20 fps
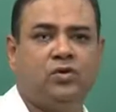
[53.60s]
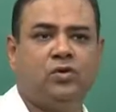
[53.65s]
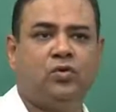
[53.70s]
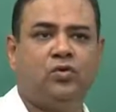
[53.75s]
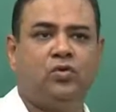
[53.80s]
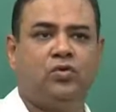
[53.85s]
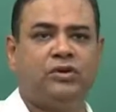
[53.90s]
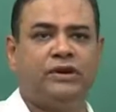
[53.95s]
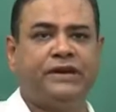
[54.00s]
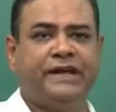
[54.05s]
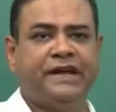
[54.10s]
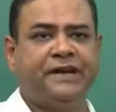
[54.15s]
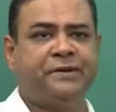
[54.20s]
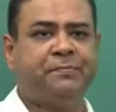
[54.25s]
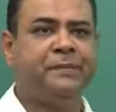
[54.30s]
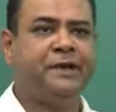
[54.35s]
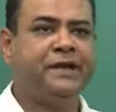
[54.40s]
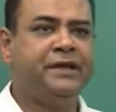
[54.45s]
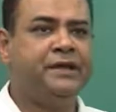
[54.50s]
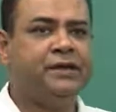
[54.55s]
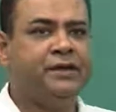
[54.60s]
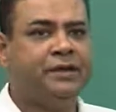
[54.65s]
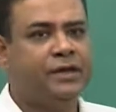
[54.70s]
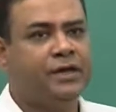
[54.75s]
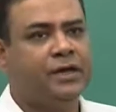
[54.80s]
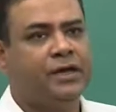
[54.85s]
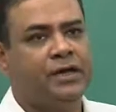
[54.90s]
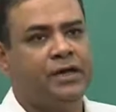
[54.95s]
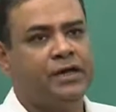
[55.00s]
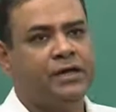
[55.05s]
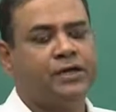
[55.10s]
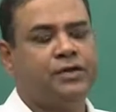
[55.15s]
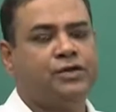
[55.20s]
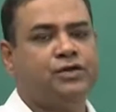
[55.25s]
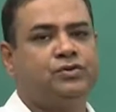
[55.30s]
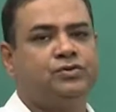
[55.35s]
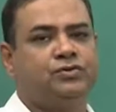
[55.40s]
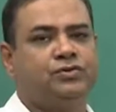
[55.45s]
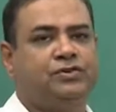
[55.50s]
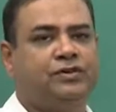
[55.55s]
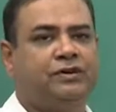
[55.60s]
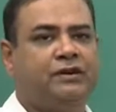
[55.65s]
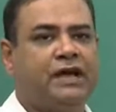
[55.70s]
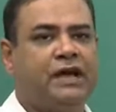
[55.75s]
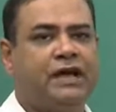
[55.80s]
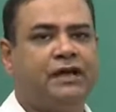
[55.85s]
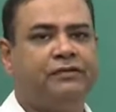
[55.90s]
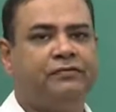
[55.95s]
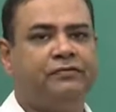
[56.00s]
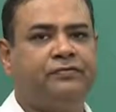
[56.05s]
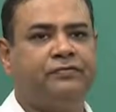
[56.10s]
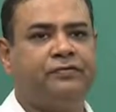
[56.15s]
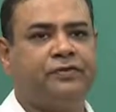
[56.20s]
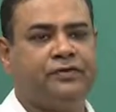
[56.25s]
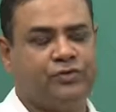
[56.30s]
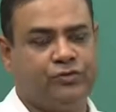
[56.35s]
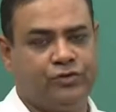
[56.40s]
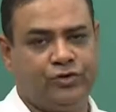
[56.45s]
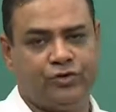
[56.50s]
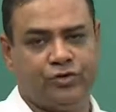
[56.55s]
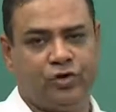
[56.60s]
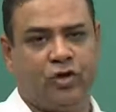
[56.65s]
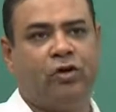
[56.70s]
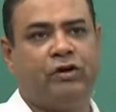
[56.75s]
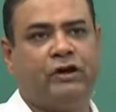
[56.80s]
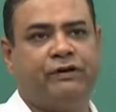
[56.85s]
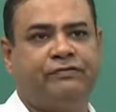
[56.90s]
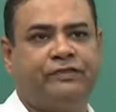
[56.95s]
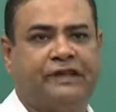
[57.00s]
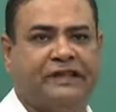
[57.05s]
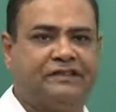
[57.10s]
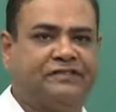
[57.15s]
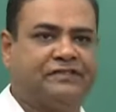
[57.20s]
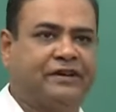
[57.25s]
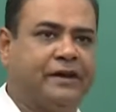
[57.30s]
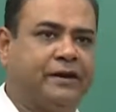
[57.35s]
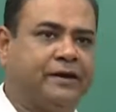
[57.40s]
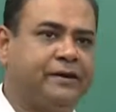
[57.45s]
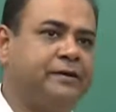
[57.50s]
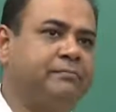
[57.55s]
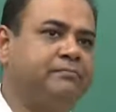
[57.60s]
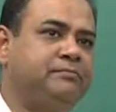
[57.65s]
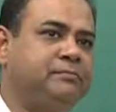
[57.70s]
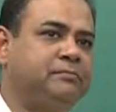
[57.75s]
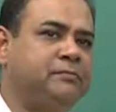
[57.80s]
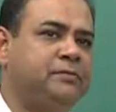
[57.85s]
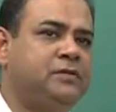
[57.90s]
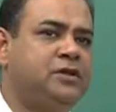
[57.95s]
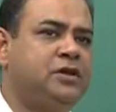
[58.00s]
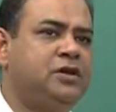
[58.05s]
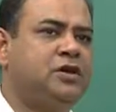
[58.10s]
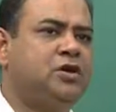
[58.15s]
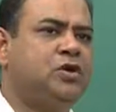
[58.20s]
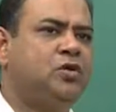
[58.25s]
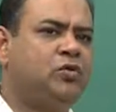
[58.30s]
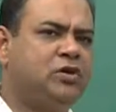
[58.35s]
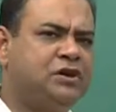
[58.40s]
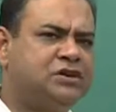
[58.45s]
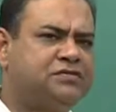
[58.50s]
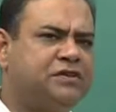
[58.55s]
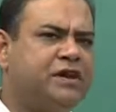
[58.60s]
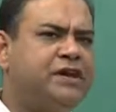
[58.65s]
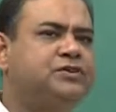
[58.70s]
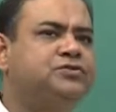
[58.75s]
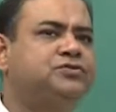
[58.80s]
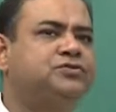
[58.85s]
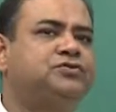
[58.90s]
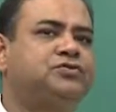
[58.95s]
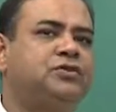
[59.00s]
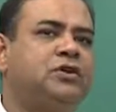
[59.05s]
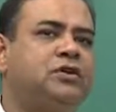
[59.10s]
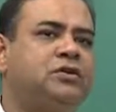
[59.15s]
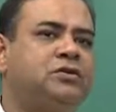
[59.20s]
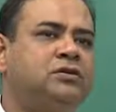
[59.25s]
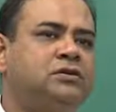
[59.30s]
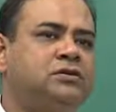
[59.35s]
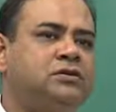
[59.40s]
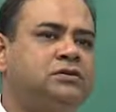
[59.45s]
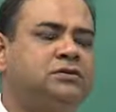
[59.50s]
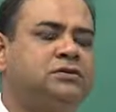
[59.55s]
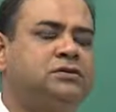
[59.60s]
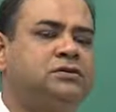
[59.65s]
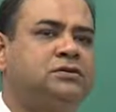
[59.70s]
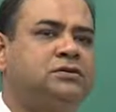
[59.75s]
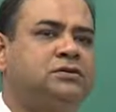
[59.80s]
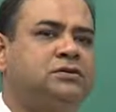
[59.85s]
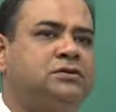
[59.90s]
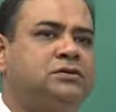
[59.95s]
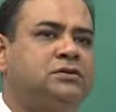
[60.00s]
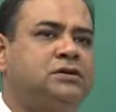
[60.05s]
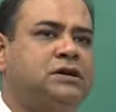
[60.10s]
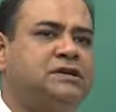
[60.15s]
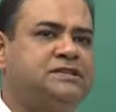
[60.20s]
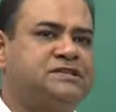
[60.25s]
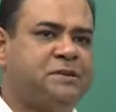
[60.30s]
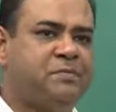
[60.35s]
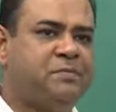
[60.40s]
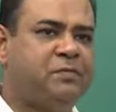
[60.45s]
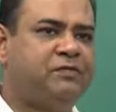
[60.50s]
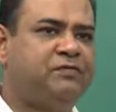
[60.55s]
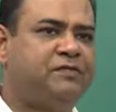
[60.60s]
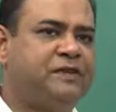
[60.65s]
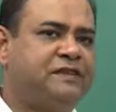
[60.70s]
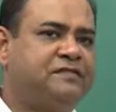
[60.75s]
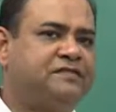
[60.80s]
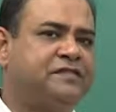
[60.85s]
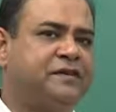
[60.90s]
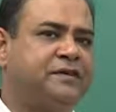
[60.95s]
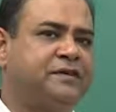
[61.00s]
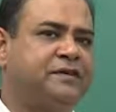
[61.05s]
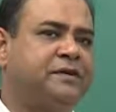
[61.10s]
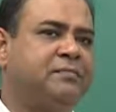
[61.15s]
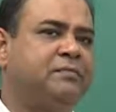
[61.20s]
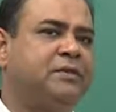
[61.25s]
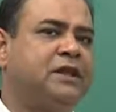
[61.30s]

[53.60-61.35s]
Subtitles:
would get me to draw a phase diagram. We will try to draw a simple phase diagram